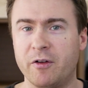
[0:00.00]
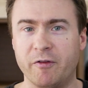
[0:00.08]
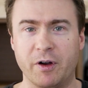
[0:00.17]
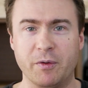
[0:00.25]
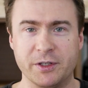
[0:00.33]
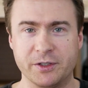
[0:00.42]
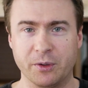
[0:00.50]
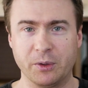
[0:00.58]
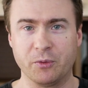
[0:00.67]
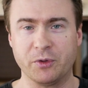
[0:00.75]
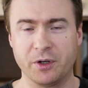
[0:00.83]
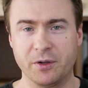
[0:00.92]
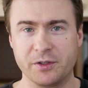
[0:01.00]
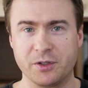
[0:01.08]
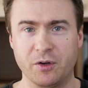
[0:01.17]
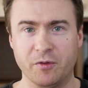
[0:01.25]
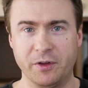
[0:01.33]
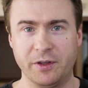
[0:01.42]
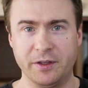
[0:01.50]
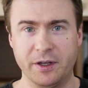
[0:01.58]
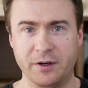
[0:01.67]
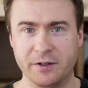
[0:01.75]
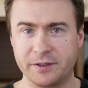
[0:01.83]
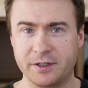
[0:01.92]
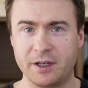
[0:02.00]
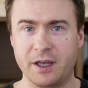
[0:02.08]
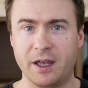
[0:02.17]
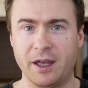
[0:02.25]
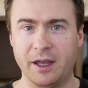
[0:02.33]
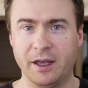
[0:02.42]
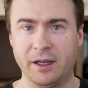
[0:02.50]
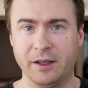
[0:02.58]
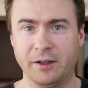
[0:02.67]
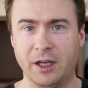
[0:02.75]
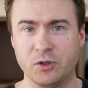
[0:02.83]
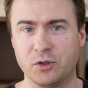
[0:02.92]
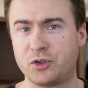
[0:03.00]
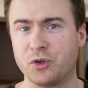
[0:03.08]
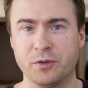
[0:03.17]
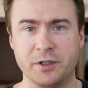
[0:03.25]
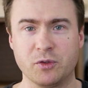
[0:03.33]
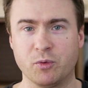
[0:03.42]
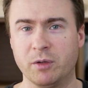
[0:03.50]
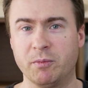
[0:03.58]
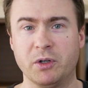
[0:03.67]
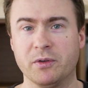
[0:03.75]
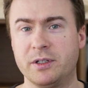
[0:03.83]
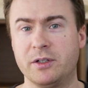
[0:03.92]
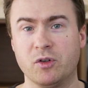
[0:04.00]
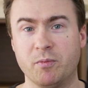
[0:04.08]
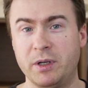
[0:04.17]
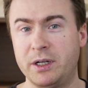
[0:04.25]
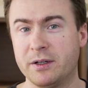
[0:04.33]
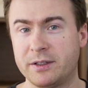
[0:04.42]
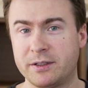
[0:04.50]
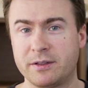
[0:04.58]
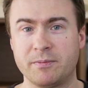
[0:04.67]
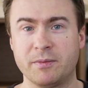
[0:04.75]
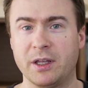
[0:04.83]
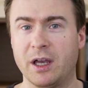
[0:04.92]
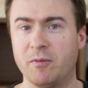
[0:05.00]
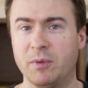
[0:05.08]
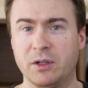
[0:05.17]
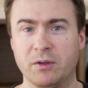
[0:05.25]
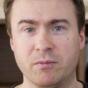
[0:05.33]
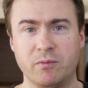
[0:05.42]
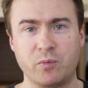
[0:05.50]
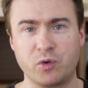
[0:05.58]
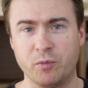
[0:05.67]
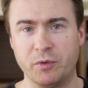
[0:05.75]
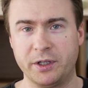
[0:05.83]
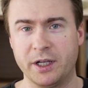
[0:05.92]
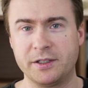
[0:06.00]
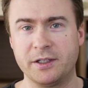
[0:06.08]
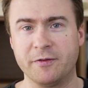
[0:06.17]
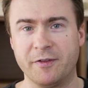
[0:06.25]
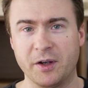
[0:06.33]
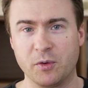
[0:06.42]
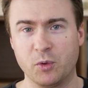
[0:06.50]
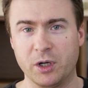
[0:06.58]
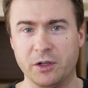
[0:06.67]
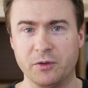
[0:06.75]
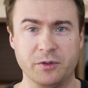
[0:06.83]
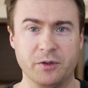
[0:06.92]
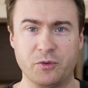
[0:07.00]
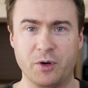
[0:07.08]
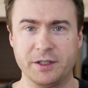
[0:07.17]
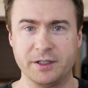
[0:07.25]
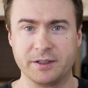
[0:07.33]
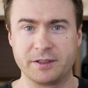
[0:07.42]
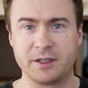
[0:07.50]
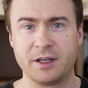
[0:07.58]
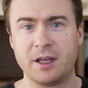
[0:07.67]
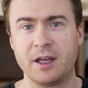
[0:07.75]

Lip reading: Very solid returns over the years. And I just chose this one because it's the biggest. They have been communicating very well during the crisis,